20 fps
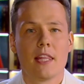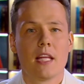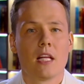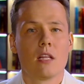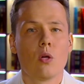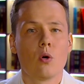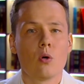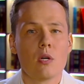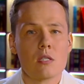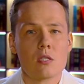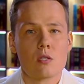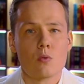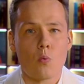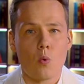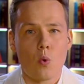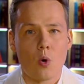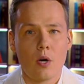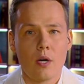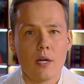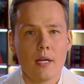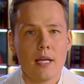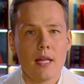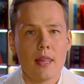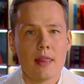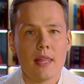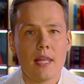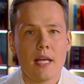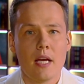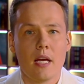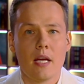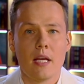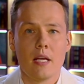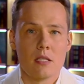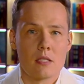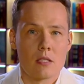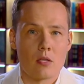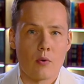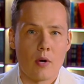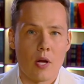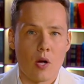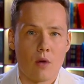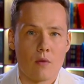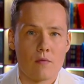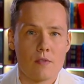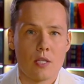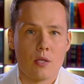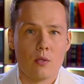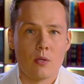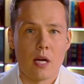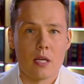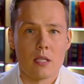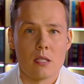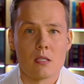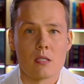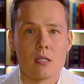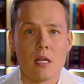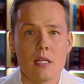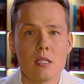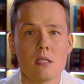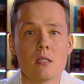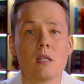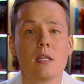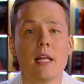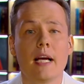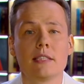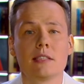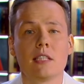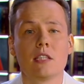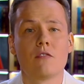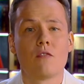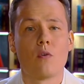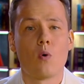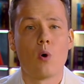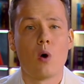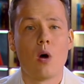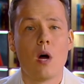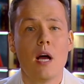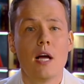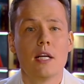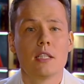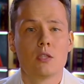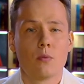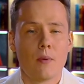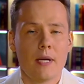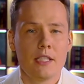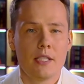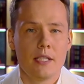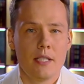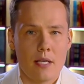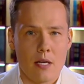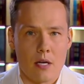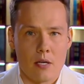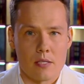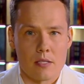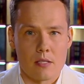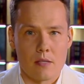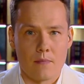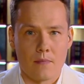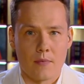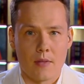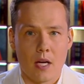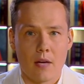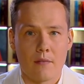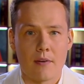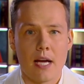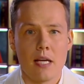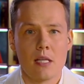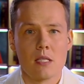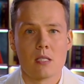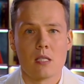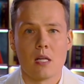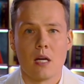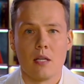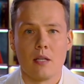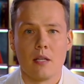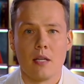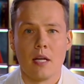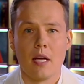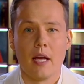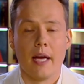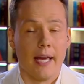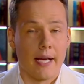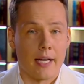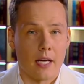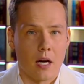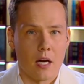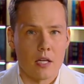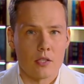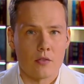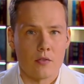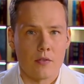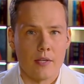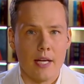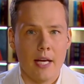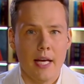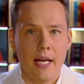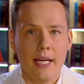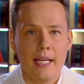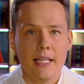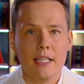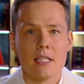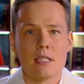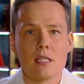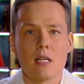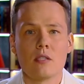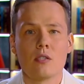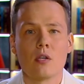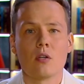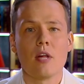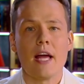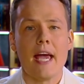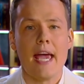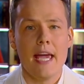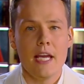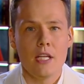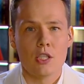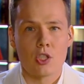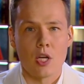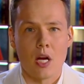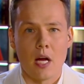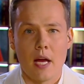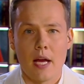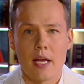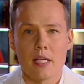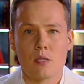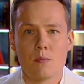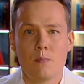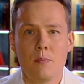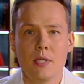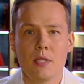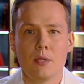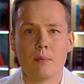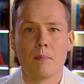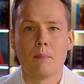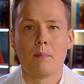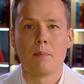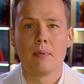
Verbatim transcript: The longest war in the history of the United States lasted for 20 years. Afghanistan, a country in Central Asia, has been